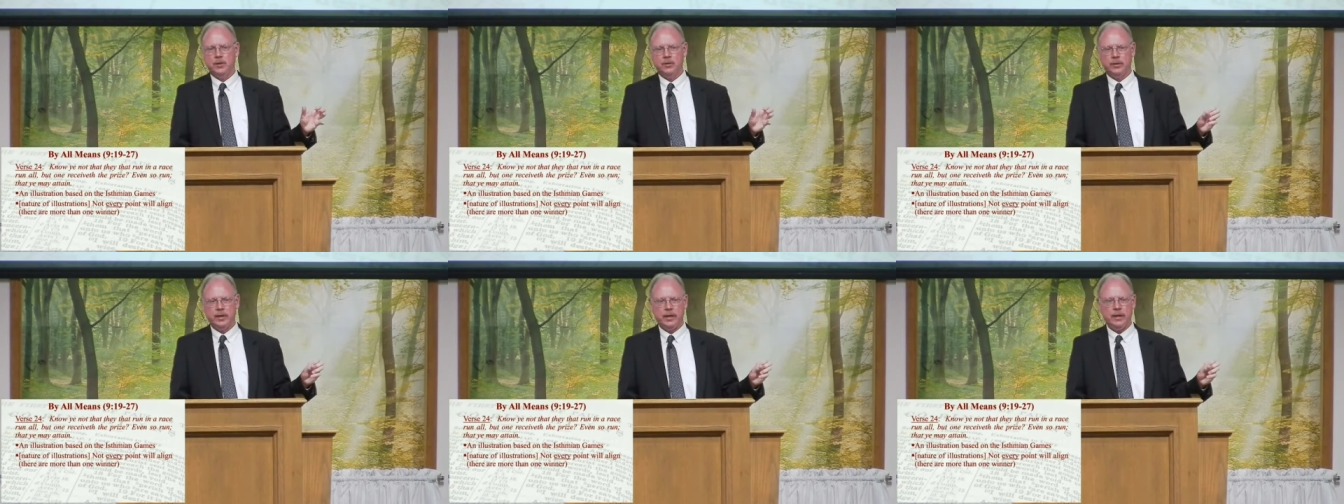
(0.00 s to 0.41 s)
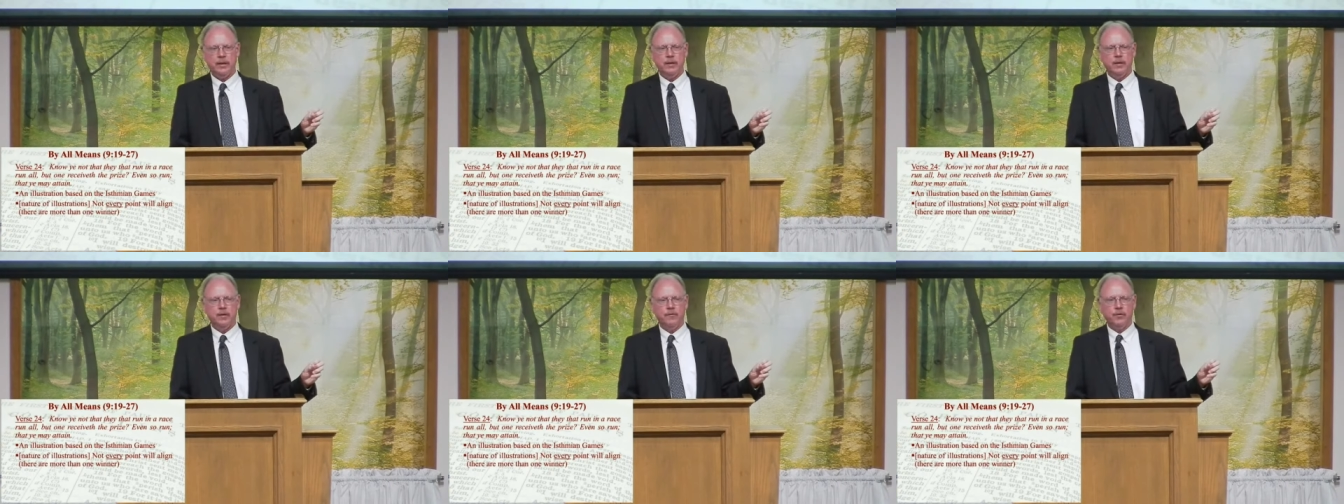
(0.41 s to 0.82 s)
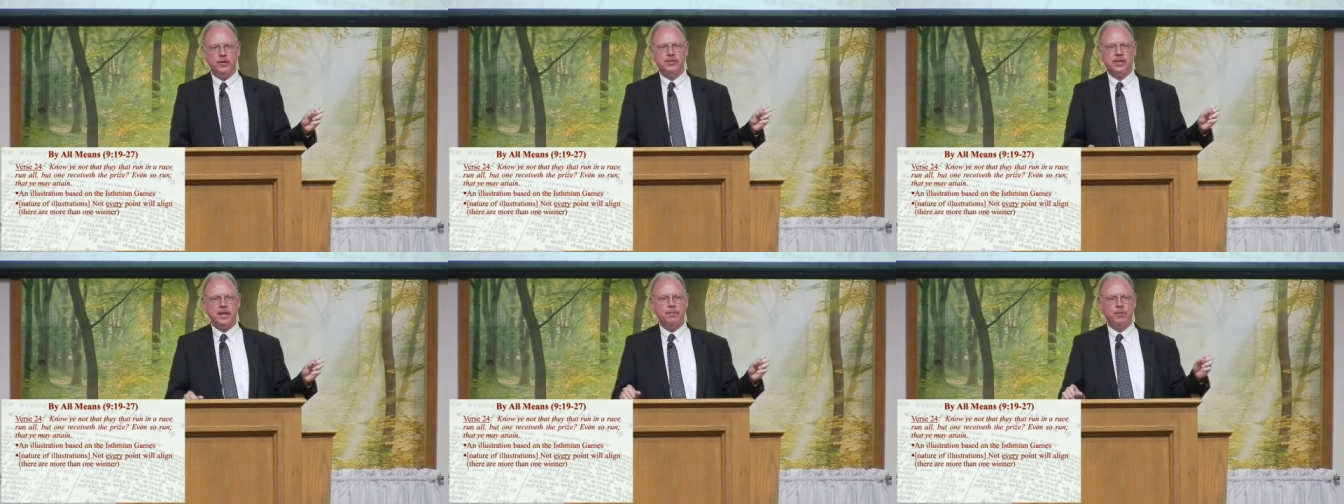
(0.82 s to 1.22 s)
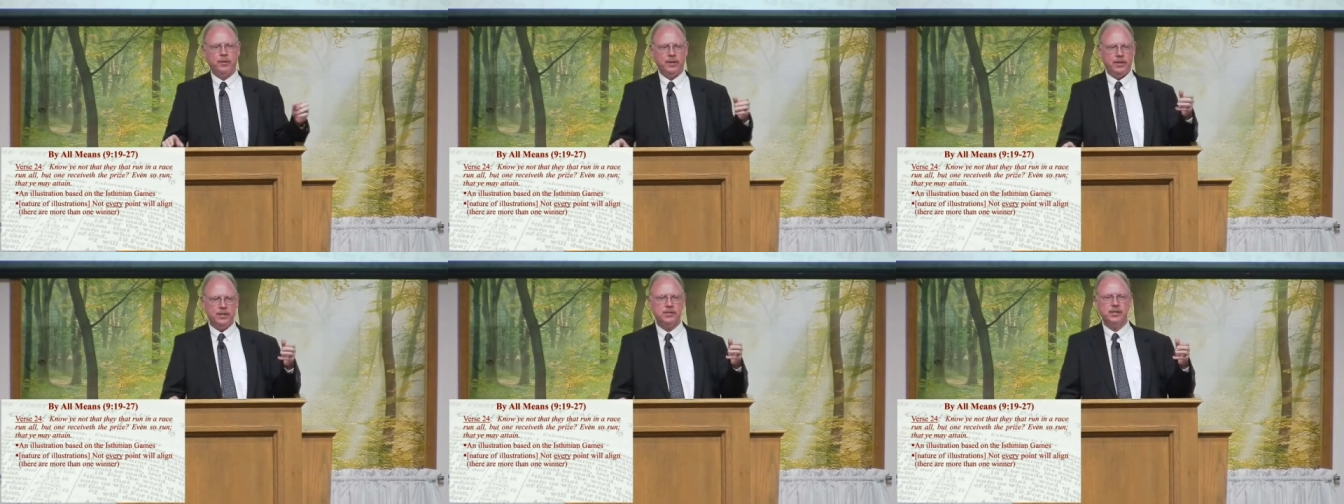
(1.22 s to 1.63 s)
Okay? For example,
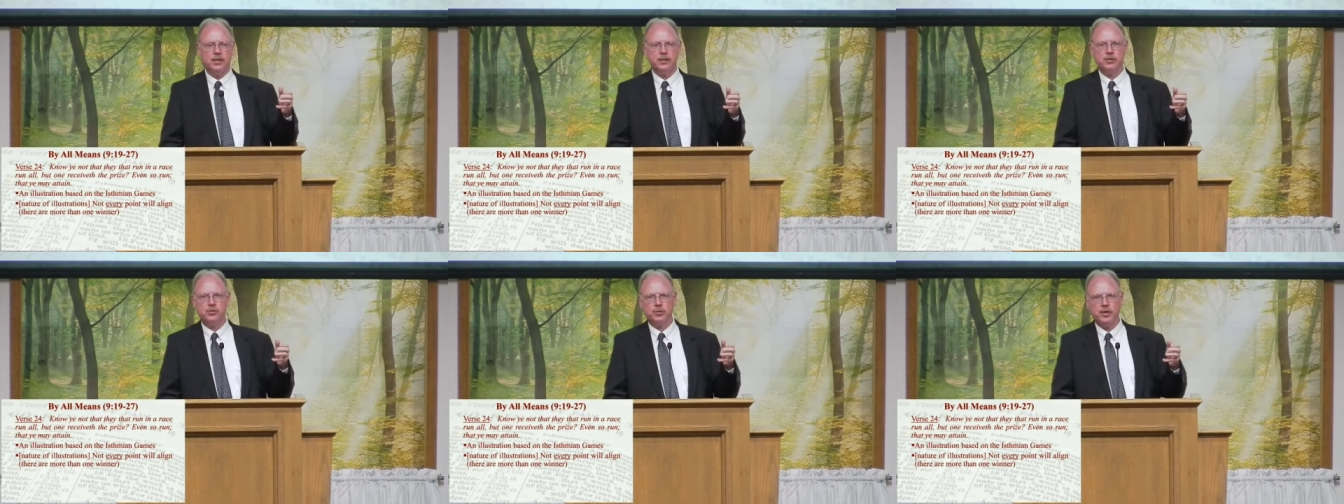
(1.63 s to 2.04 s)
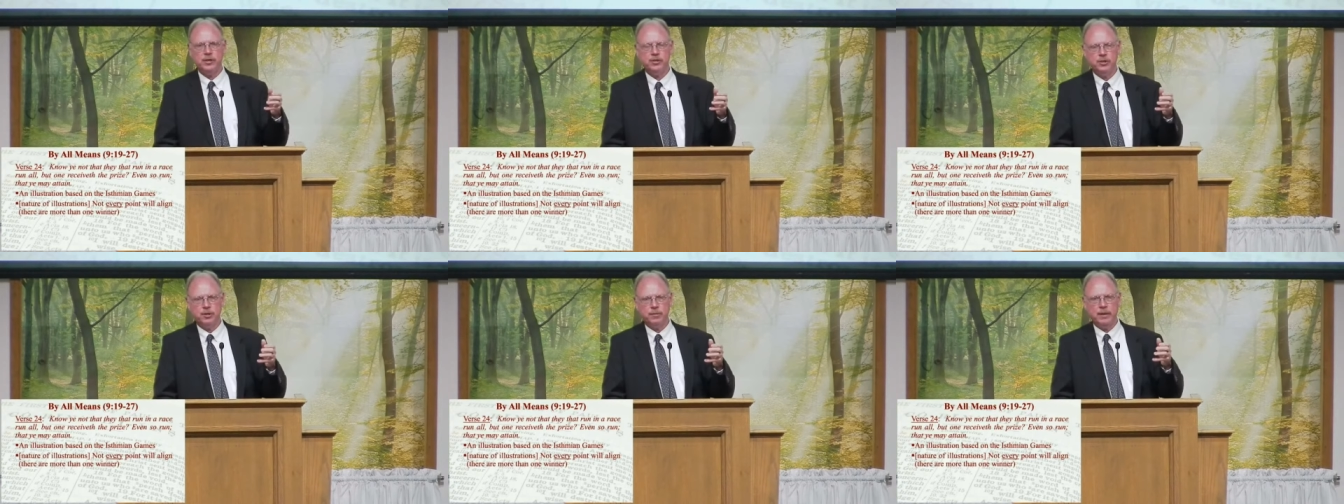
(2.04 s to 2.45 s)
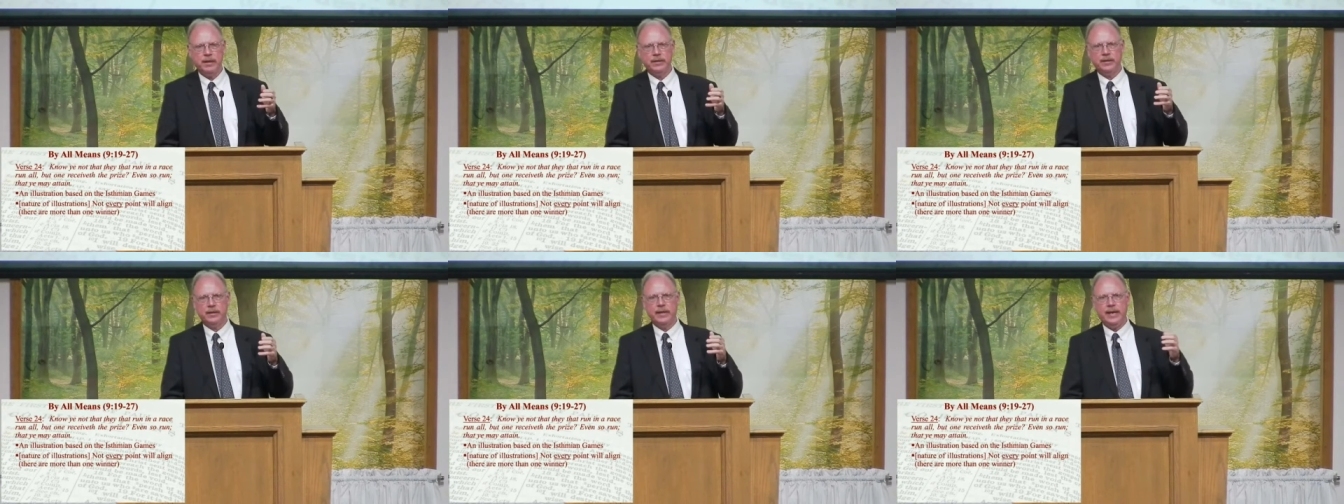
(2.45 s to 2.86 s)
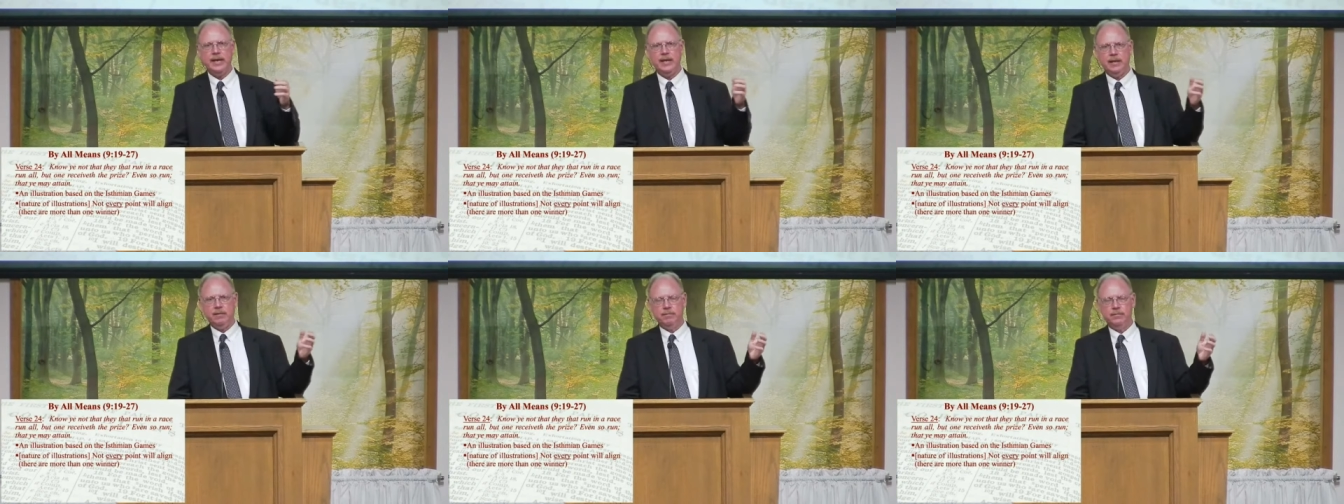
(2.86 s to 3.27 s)
in this illustration about the
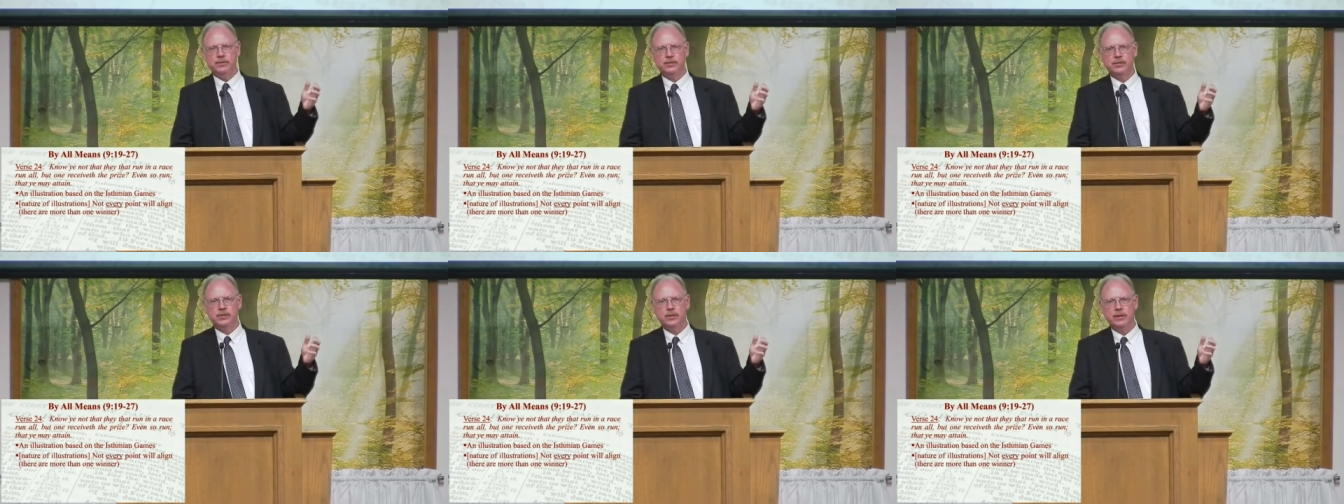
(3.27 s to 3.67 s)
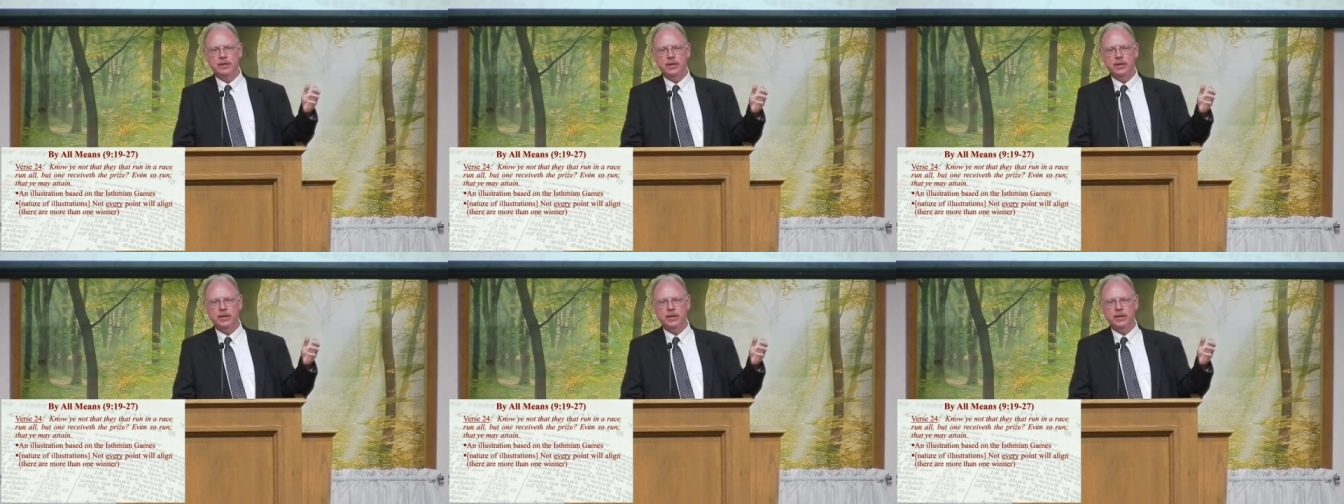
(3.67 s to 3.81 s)
games,